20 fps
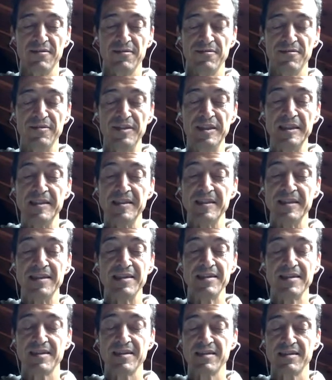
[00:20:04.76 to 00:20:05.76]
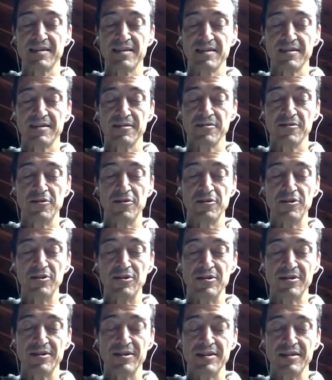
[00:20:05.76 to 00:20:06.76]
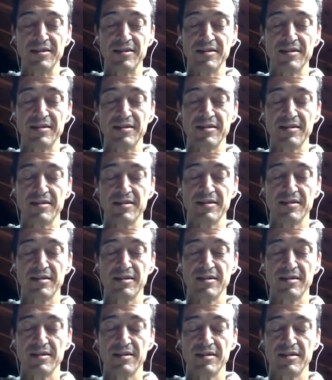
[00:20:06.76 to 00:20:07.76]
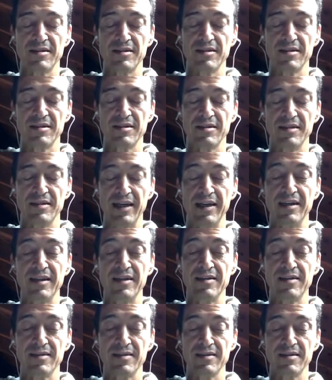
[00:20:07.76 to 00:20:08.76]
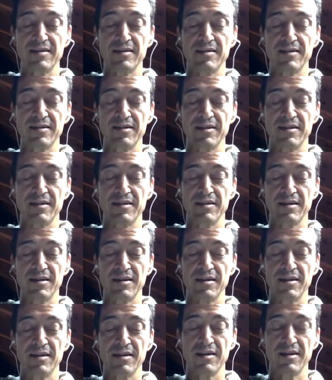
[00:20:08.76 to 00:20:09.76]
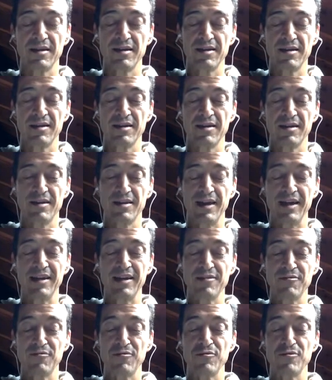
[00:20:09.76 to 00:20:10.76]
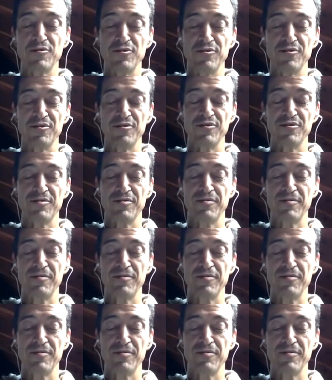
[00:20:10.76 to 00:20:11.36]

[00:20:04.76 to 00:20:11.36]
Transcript: feeds us, nurtures us. That is that is for sure.